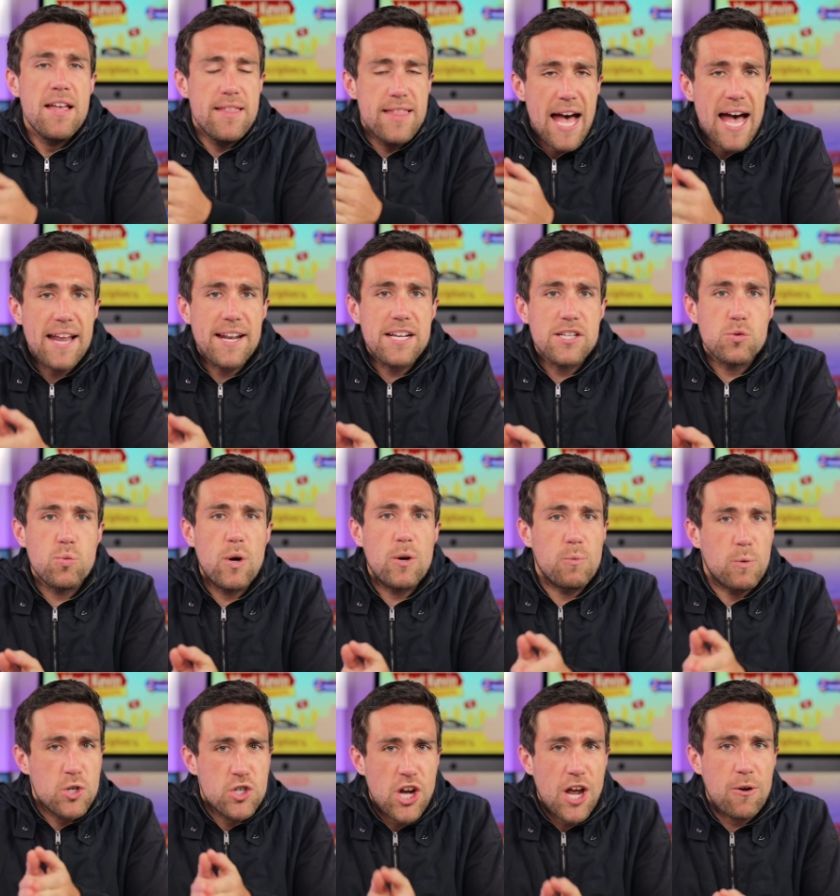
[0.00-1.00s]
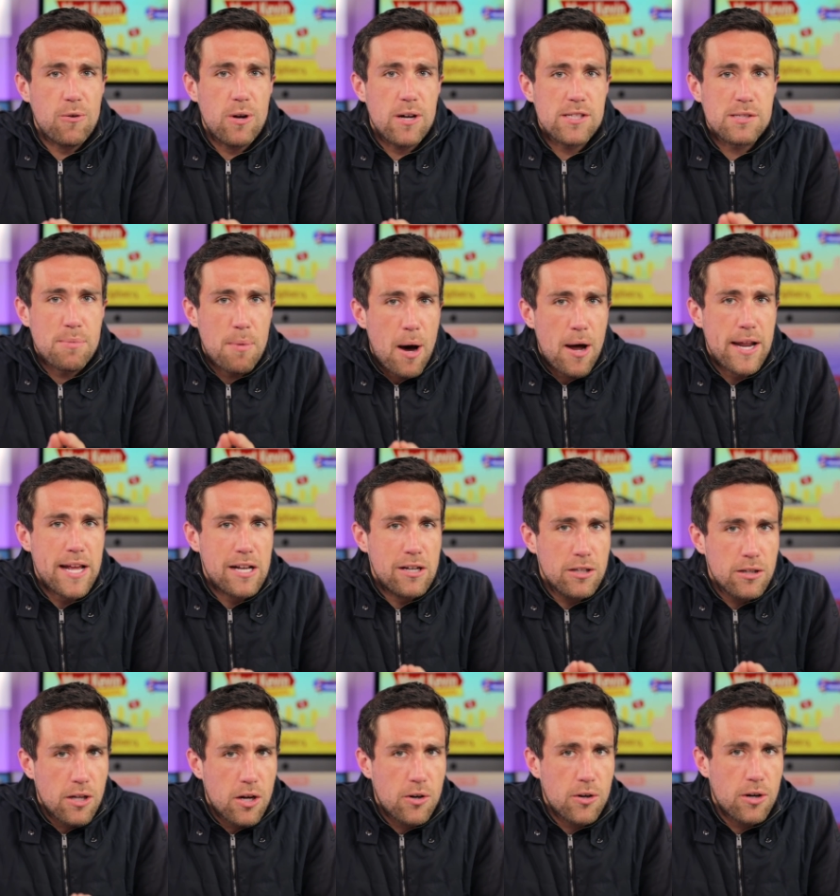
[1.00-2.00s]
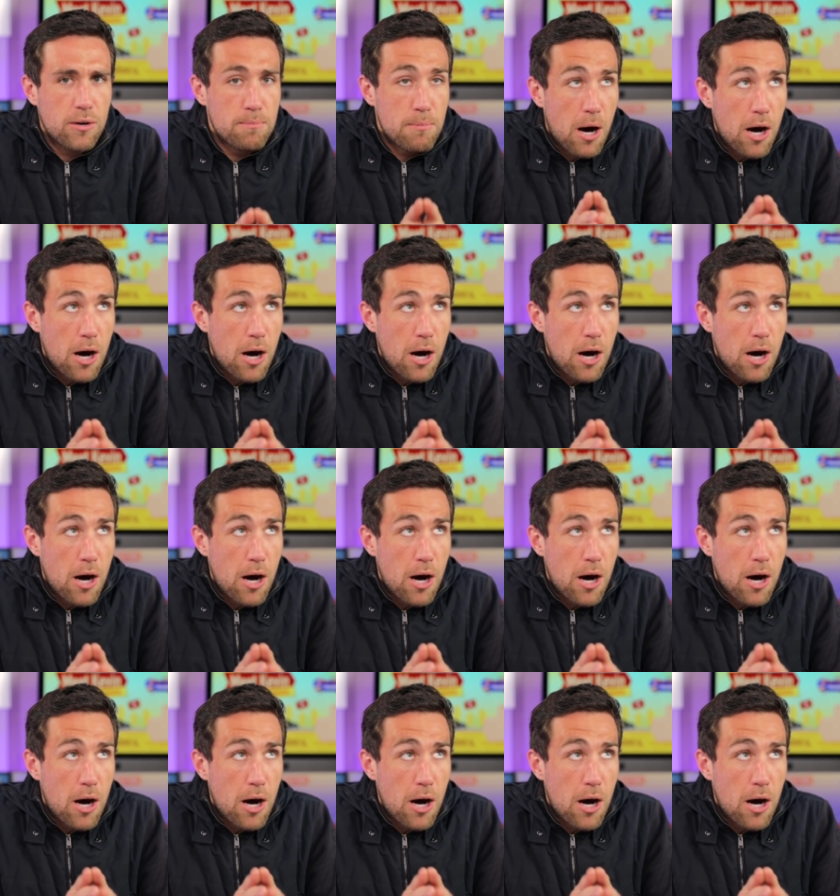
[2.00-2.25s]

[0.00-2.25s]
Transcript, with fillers: that is what Regeneron's monoclonal,